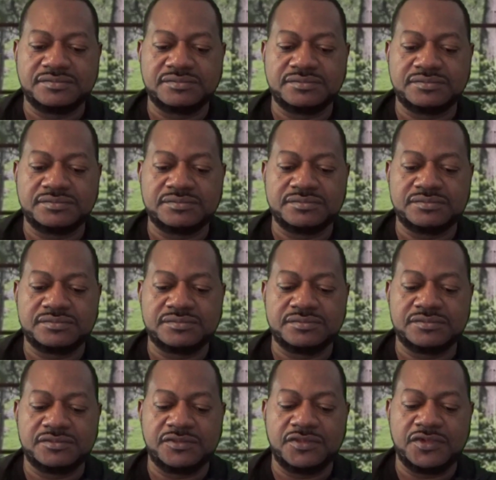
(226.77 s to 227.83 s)

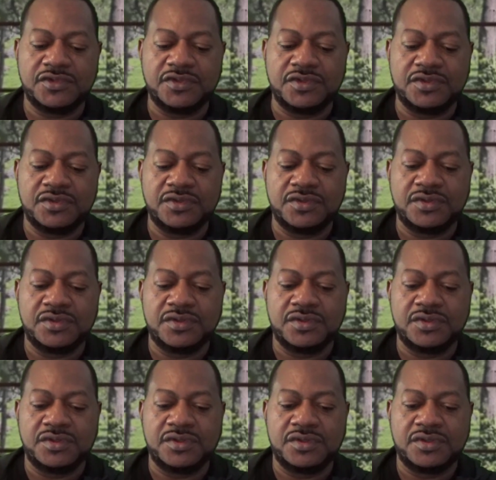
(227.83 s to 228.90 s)

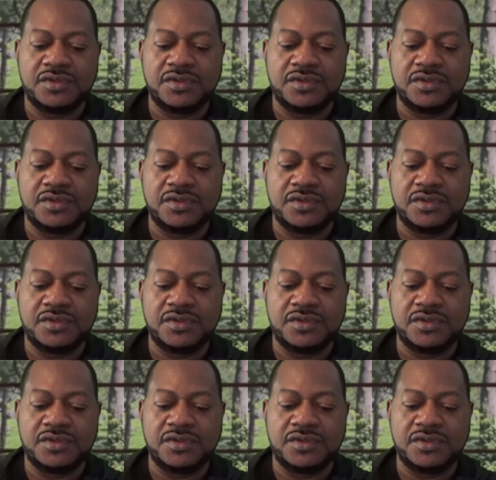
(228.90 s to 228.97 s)
(no one is talking)